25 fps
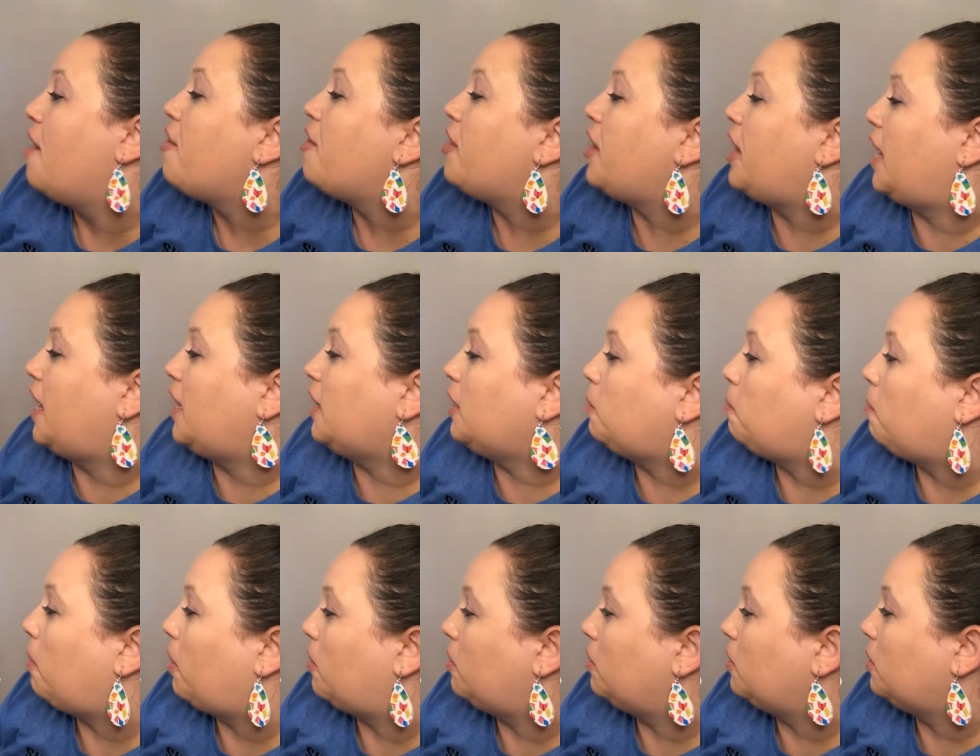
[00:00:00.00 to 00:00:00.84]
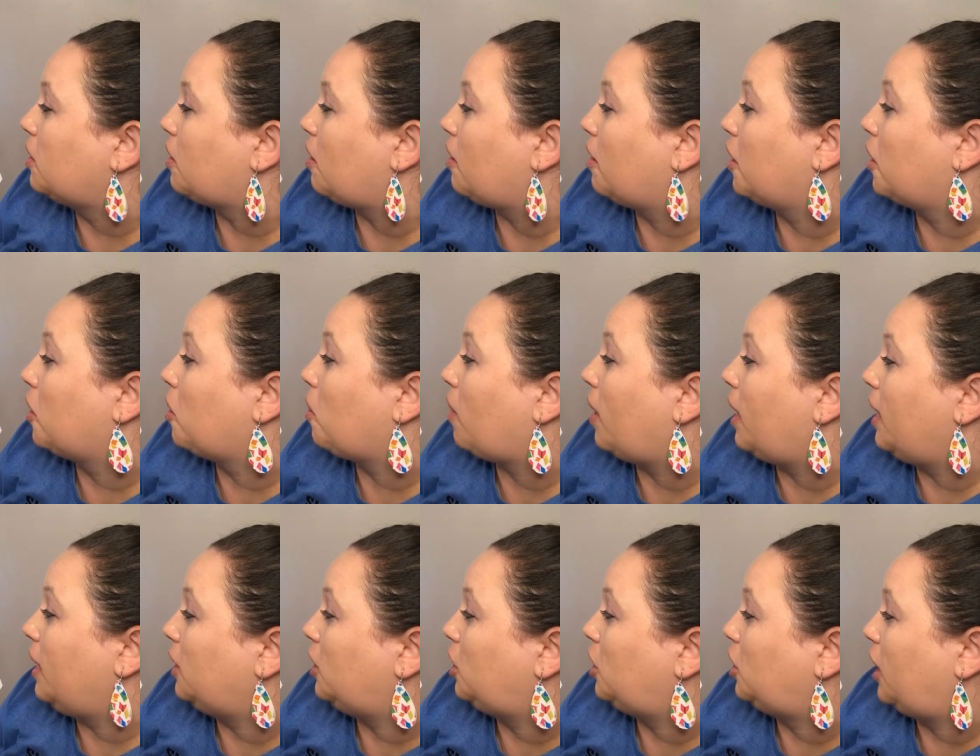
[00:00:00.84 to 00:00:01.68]
These bones are in
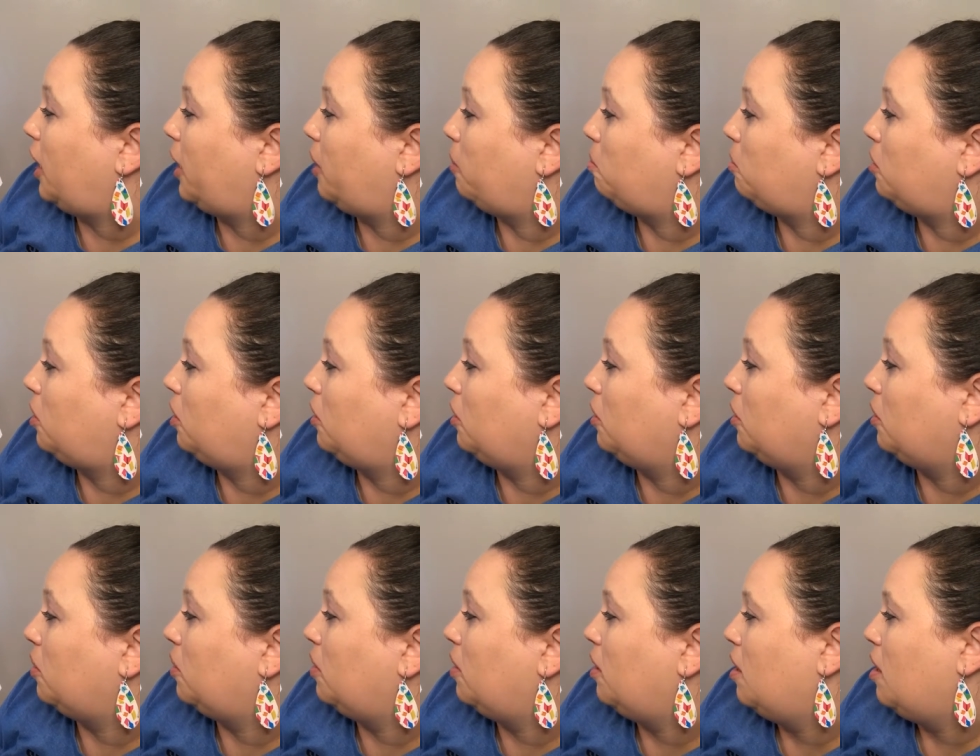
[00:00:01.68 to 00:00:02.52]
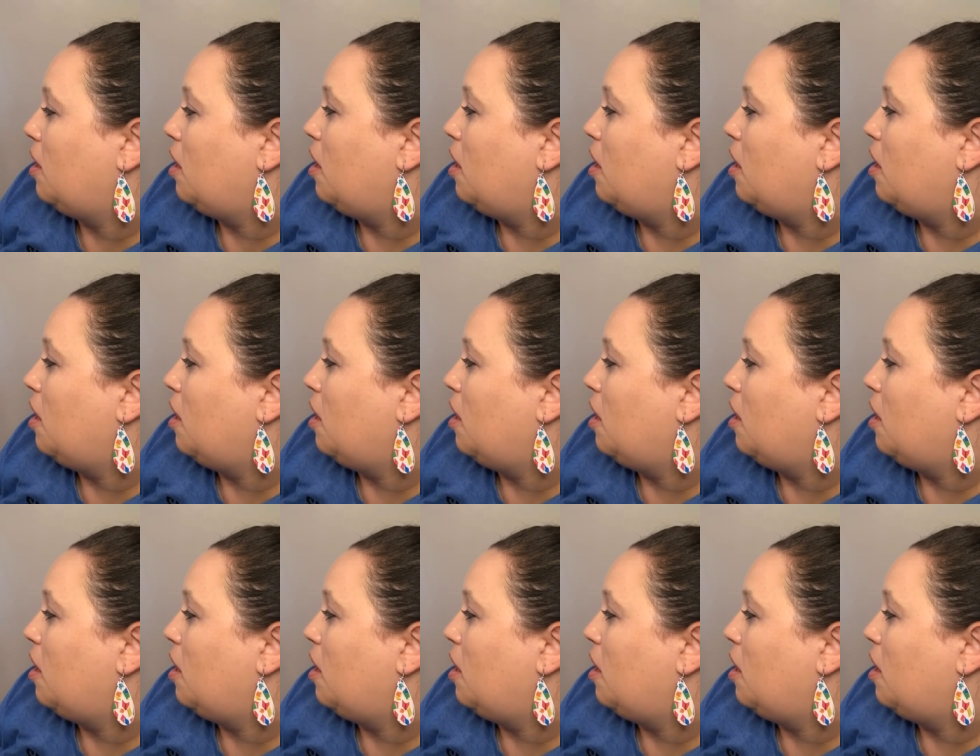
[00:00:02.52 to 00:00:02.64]
great shape too.